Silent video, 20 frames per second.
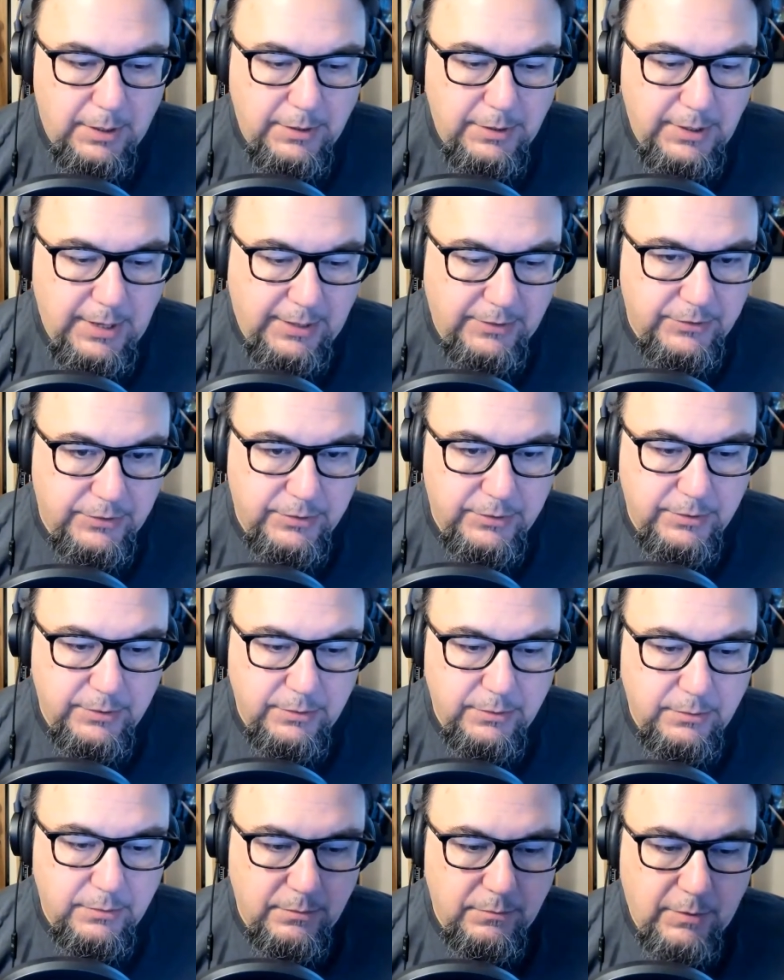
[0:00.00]
yes,
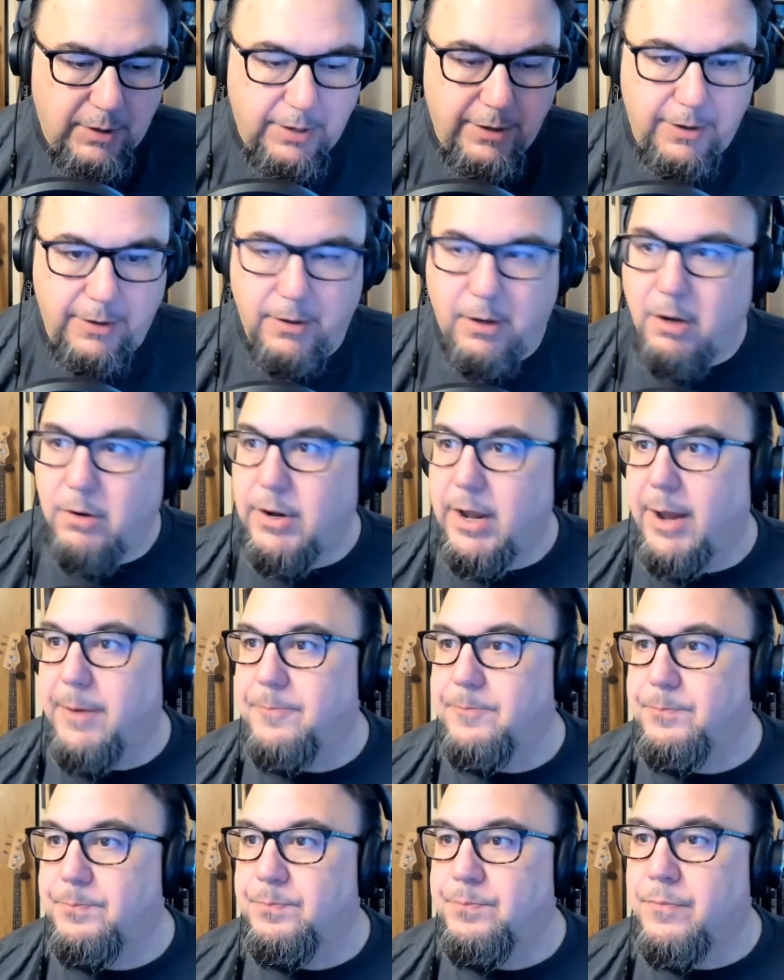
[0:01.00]
right here. Okay,
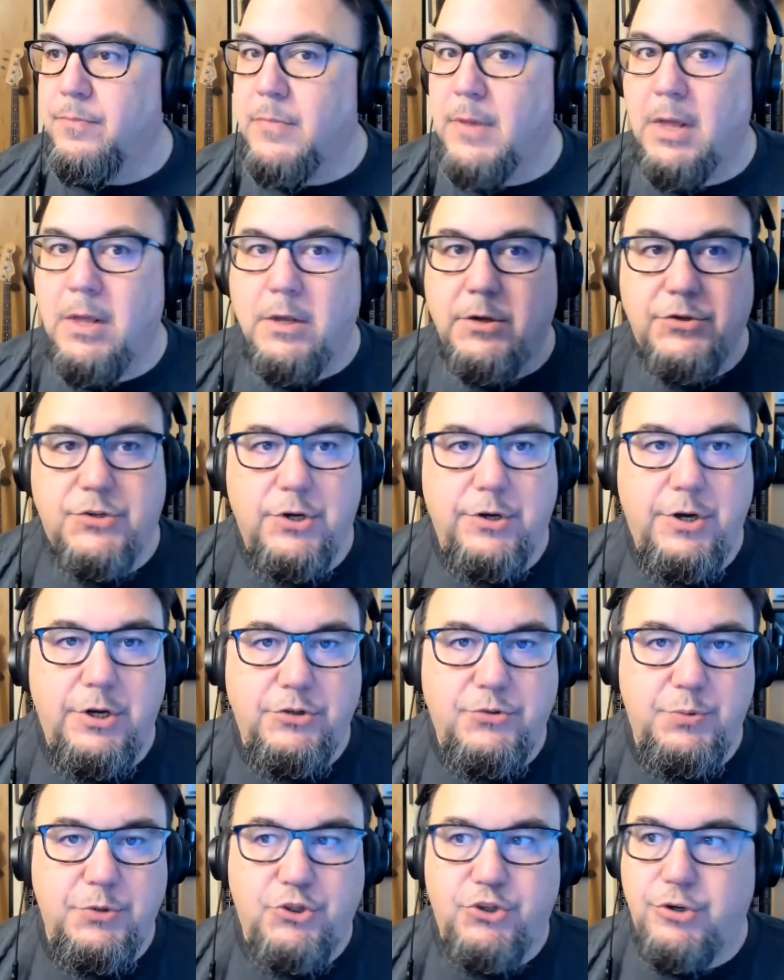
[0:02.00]
so
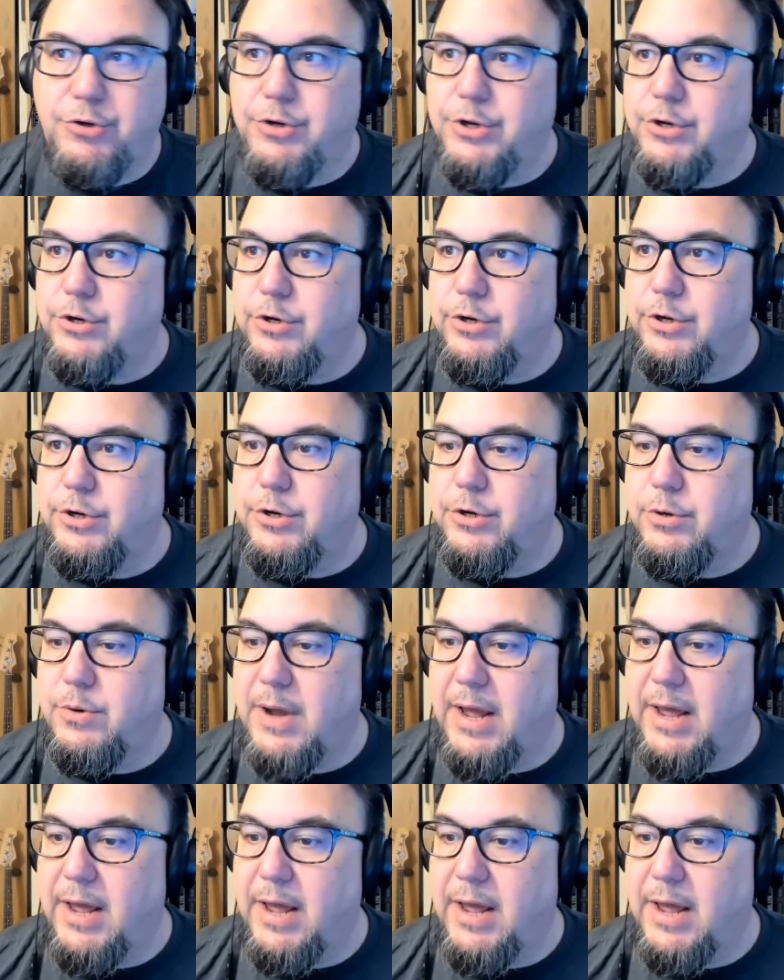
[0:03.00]
here's what you can do